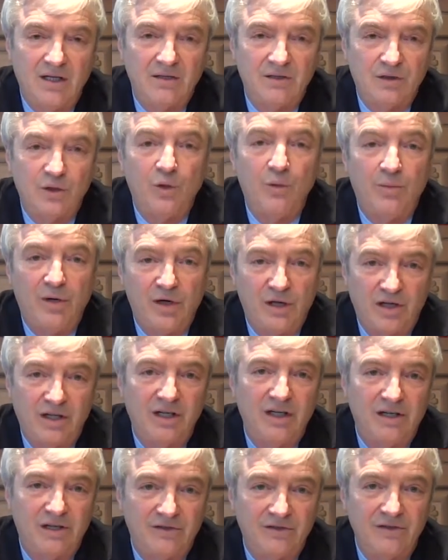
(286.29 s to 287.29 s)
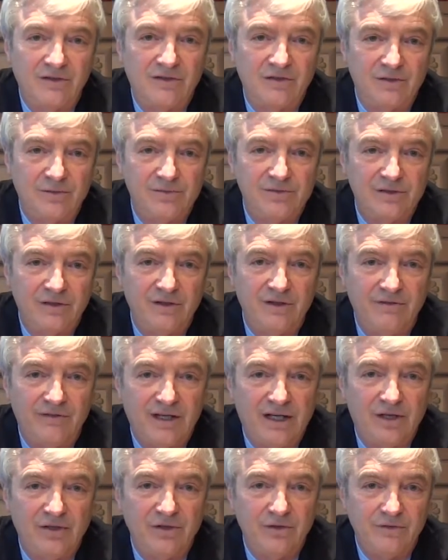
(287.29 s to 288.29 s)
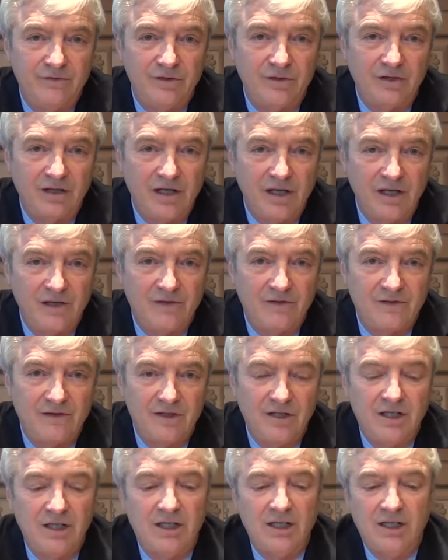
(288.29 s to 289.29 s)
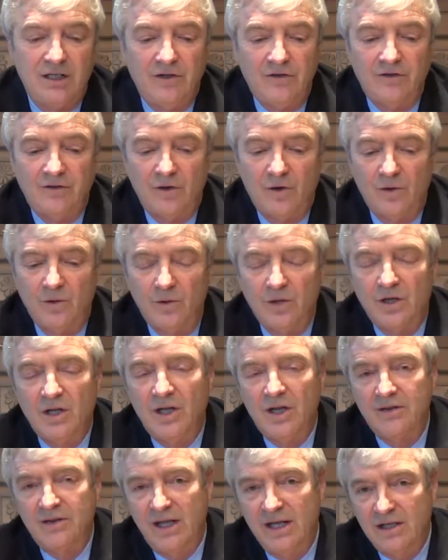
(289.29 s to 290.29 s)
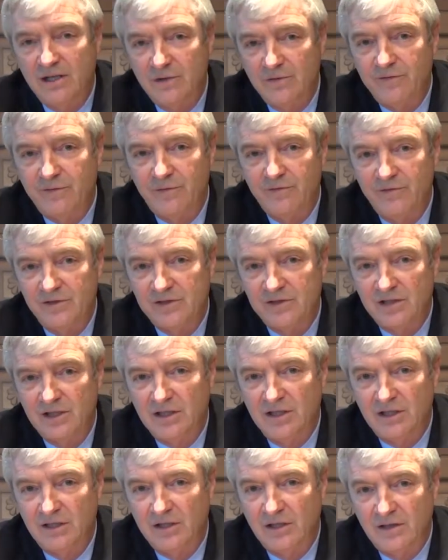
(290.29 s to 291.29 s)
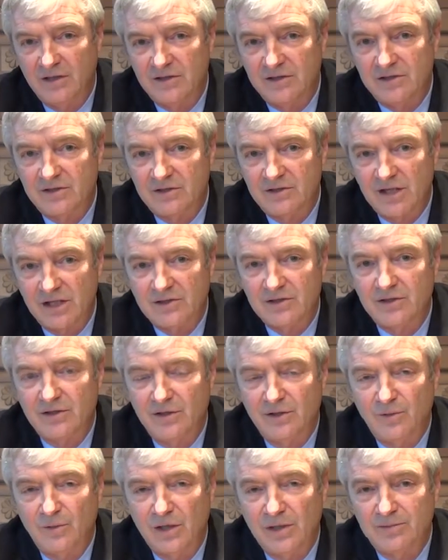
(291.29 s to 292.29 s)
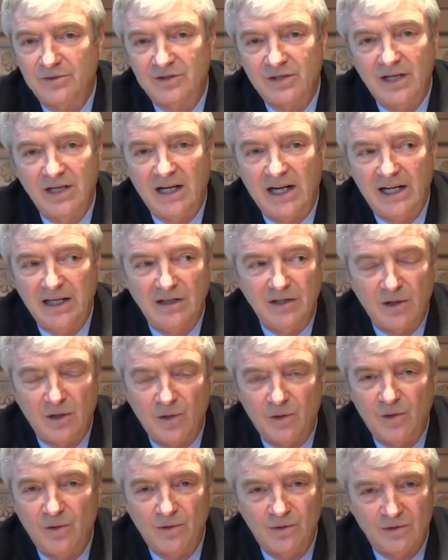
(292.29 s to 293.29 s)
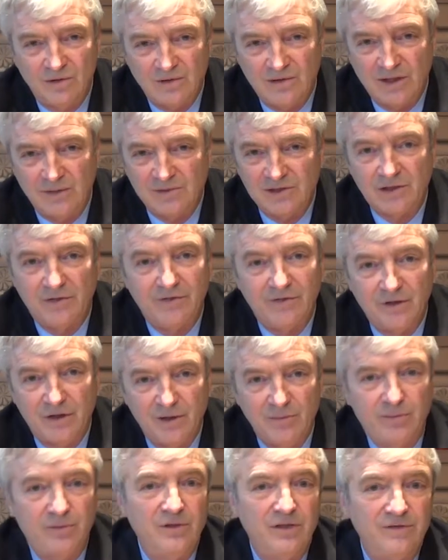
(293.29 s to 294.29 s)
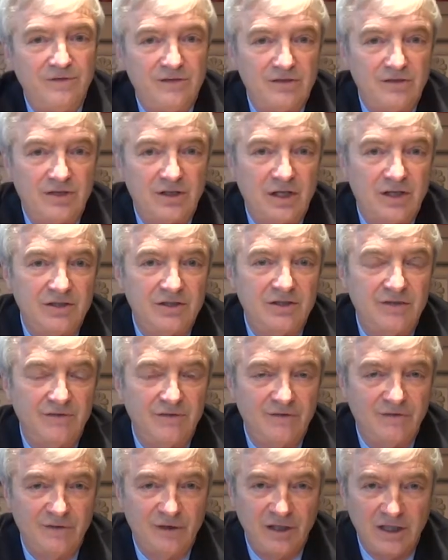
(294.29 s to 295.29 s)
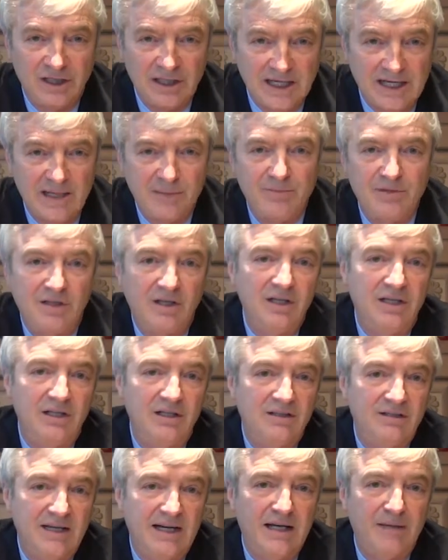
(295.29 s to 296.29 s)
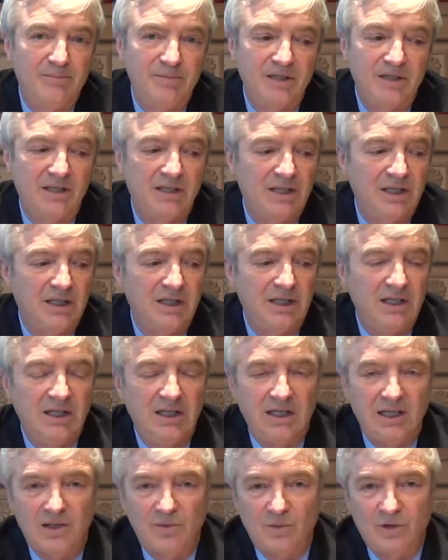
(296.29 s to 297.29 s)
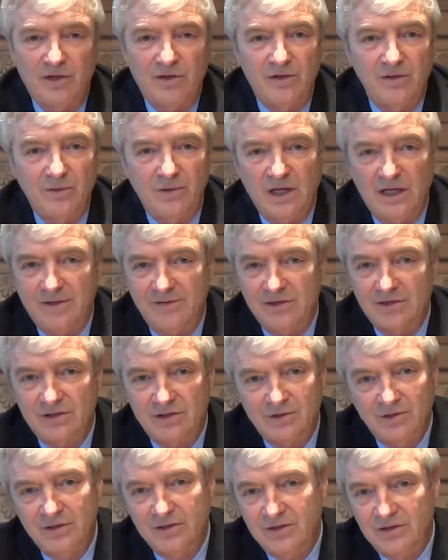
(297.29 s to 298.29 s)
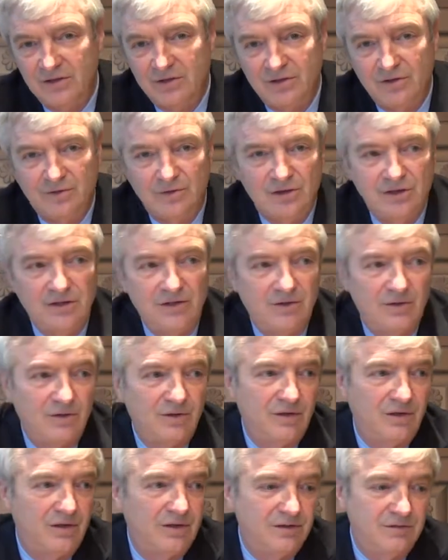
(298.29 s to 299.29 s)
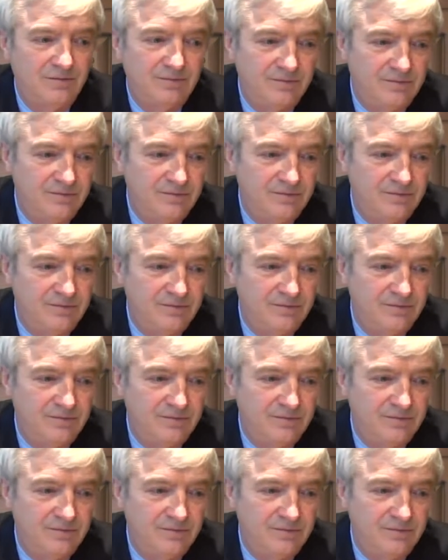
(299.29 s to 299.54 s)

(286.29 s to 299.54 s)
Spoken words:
lowballing us in terms of the value of your case. So thank you for visiting this section of the website. I know that was a very brief discussion of a very complicated topic, and whether you have a serious injury or